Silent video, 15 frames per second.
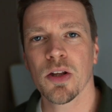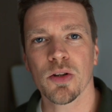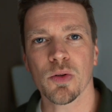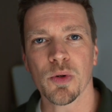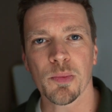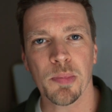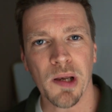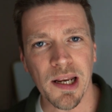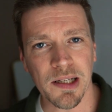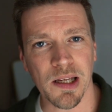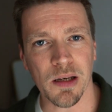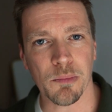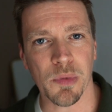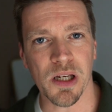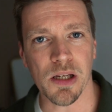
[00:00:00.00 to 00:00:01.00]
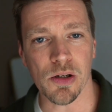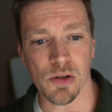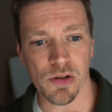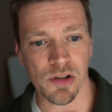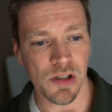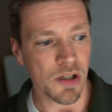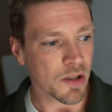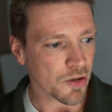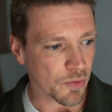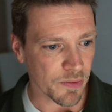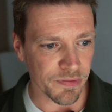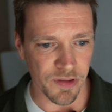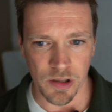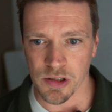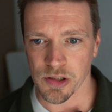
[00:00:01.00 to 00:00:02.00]
the word Plat can be used to
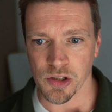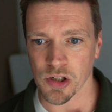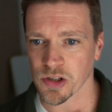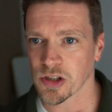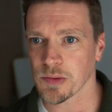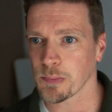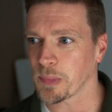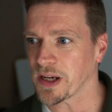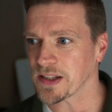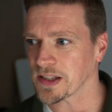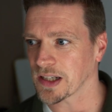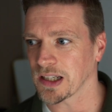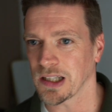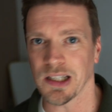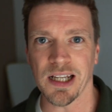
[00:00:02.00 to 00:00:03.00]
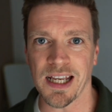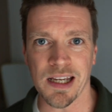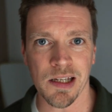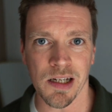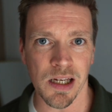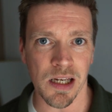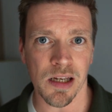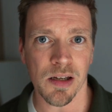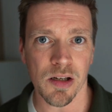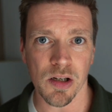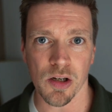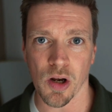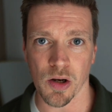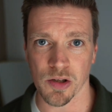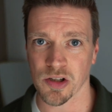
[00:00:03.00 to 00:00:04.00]
refer to just basically any
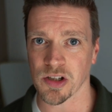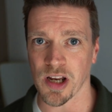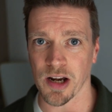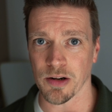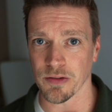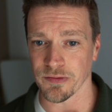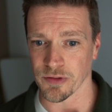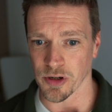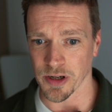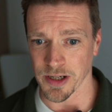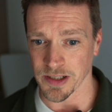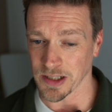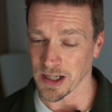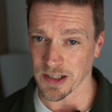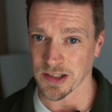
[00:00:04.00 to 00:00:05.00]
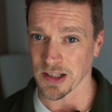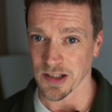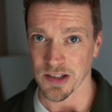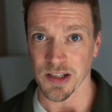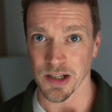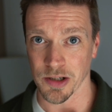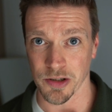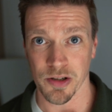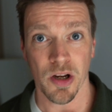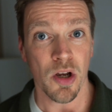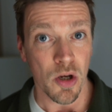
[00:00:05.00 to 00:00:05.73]
non-standard variety that's considered